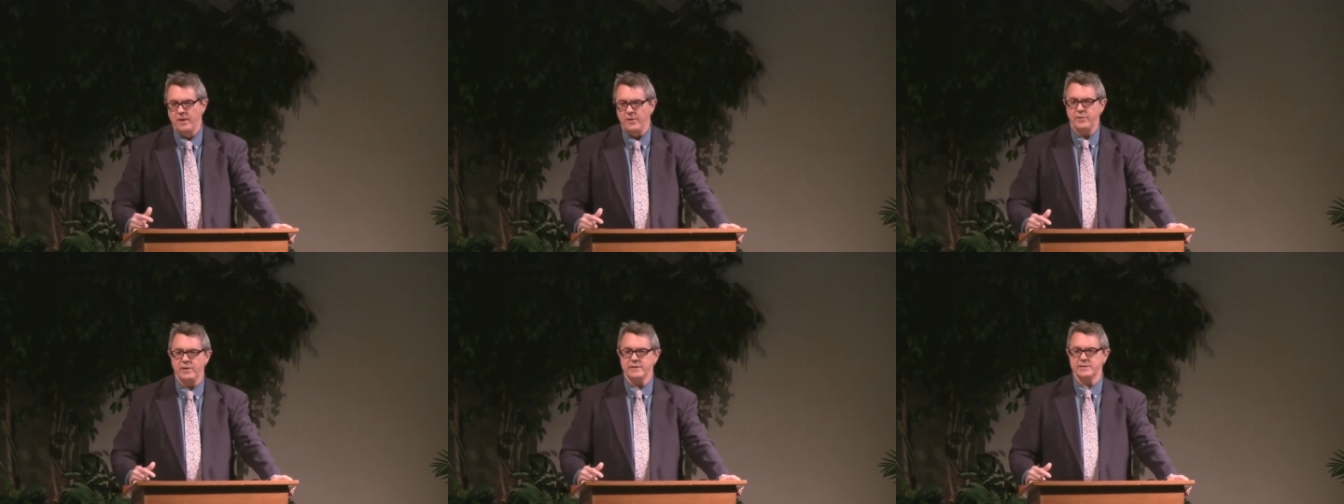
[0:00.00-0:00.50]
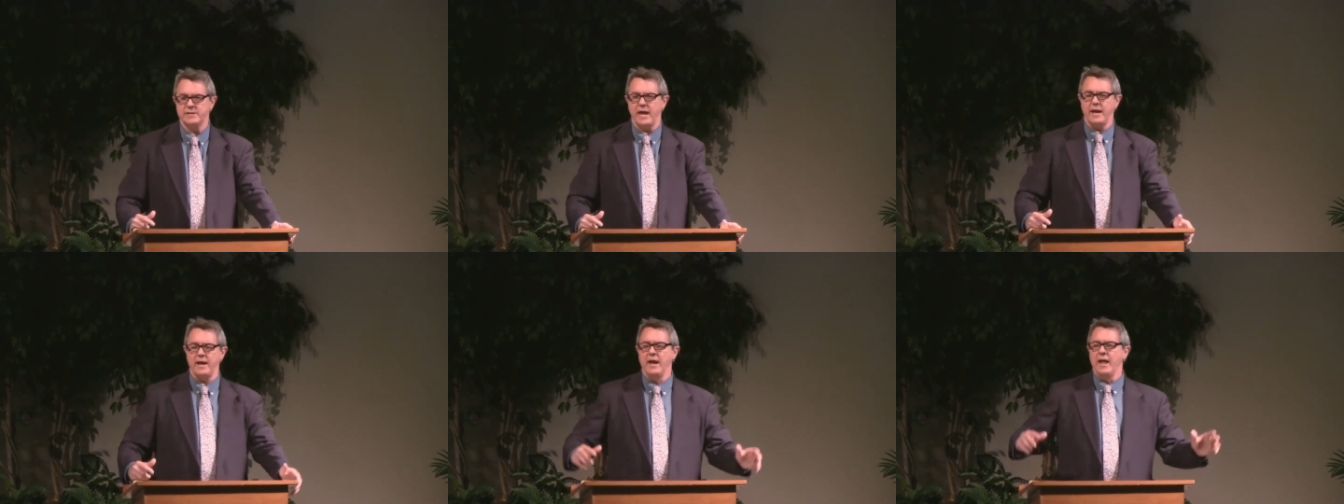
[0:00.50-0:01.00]
You can
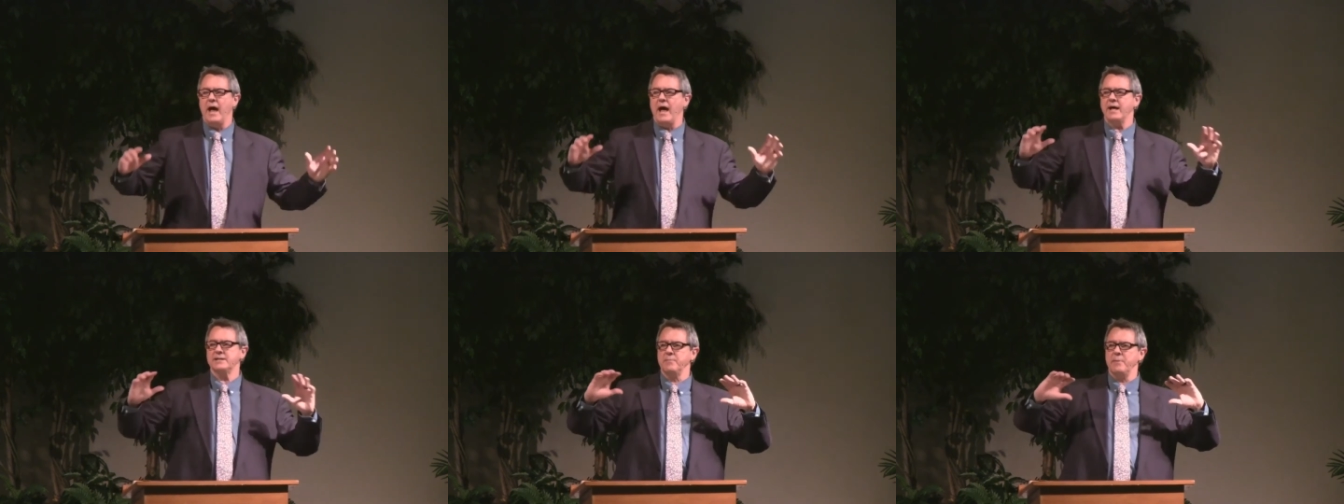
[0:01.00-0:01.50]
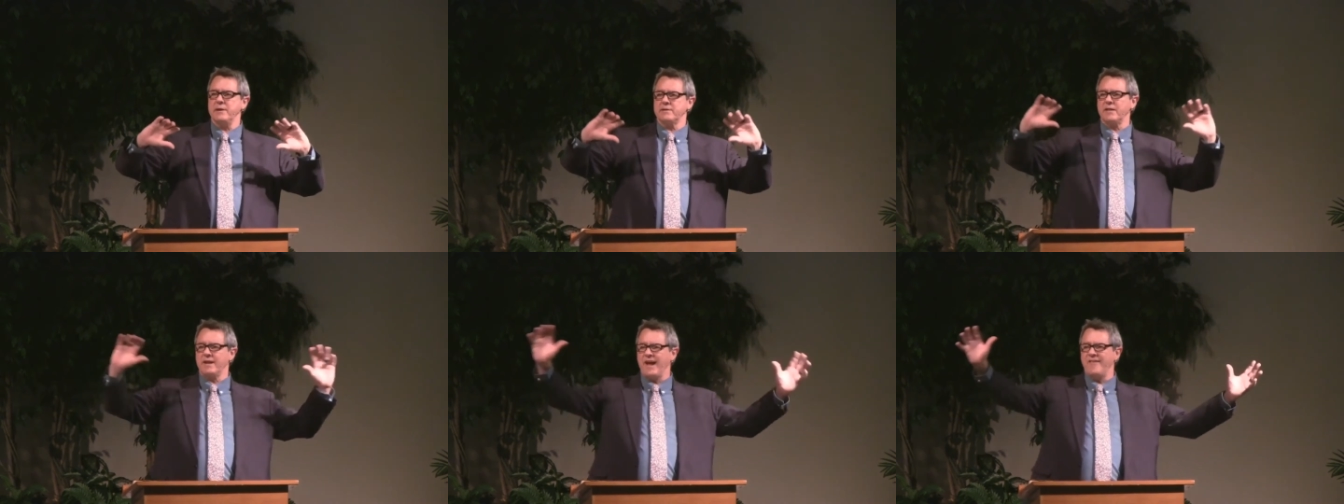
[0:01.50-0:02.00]
say, I submit to
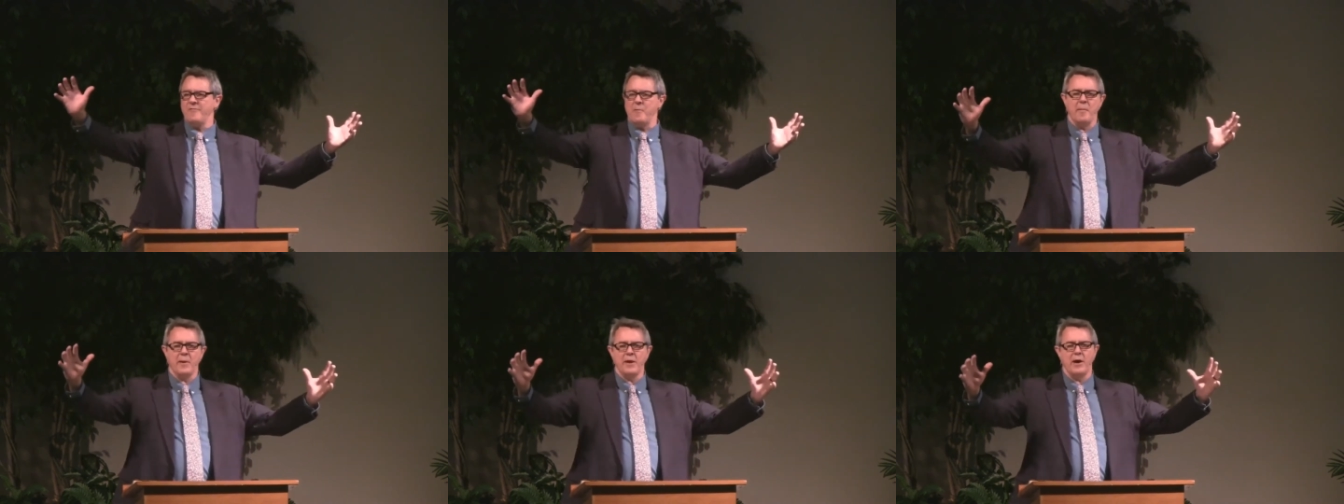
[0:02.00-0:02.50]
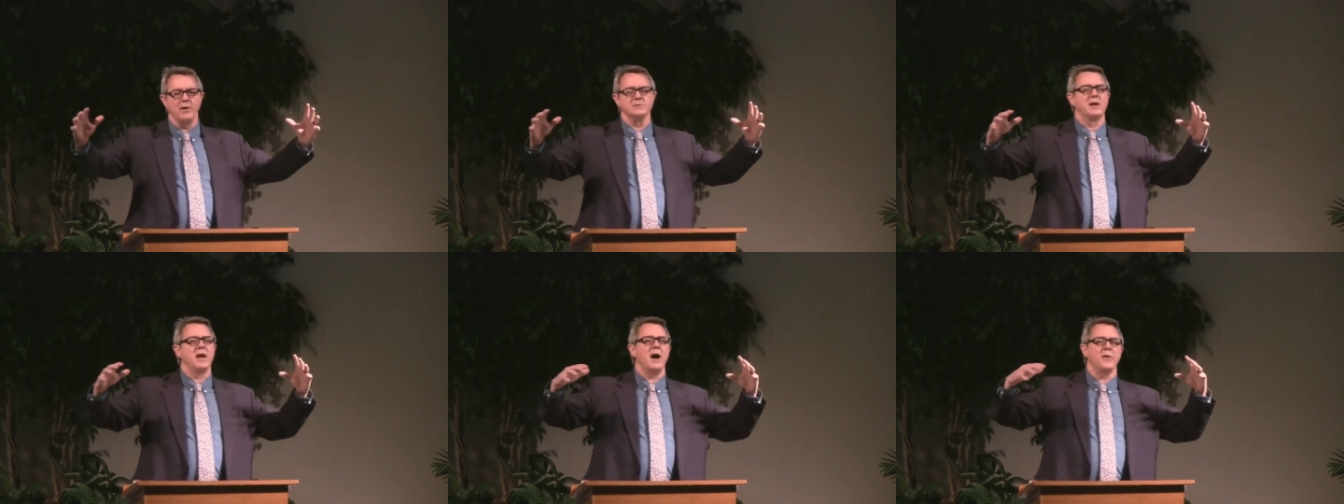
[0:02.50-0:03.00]
the government because
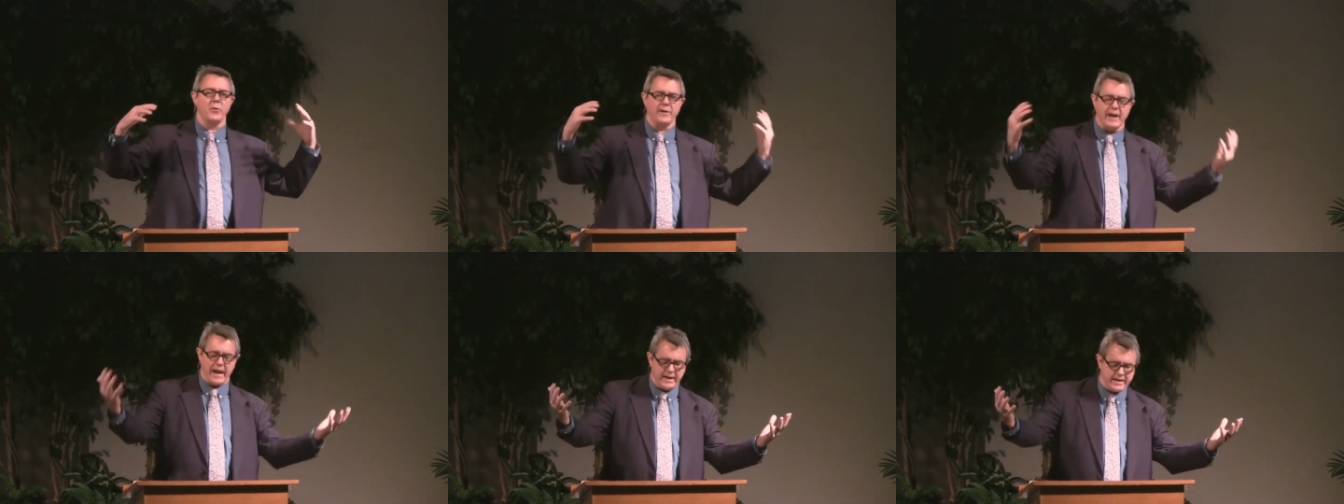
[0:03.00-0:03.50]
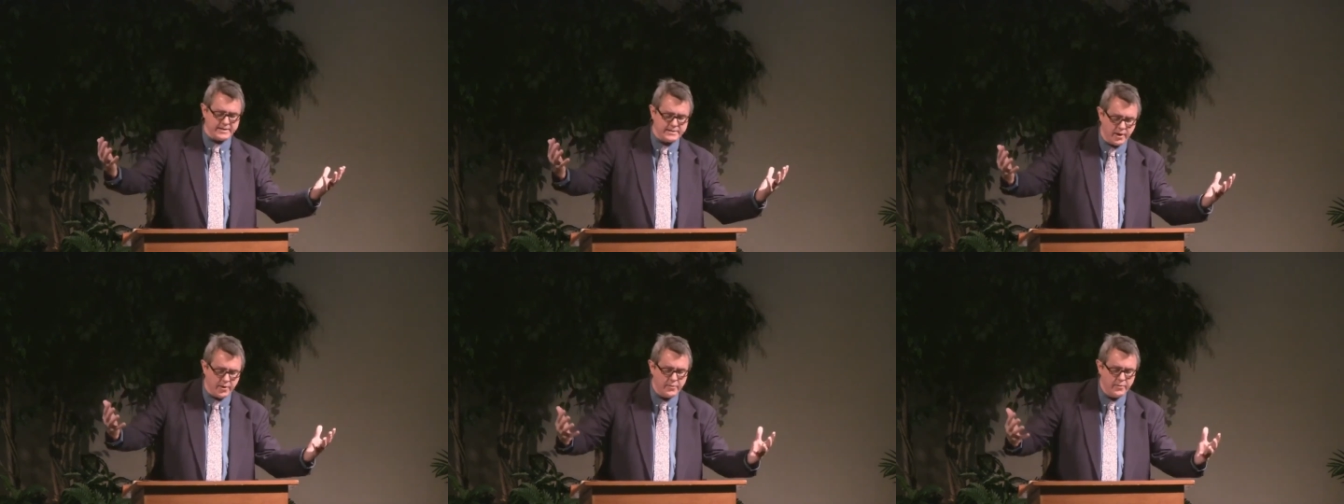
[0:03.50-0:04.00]
God ordained it
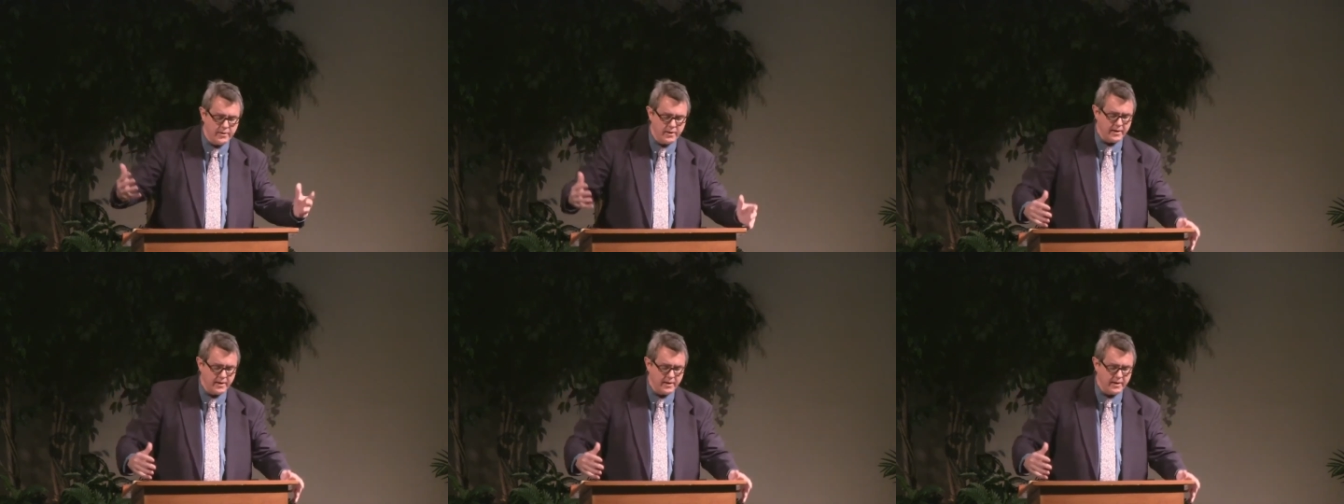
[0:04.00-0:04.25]
so,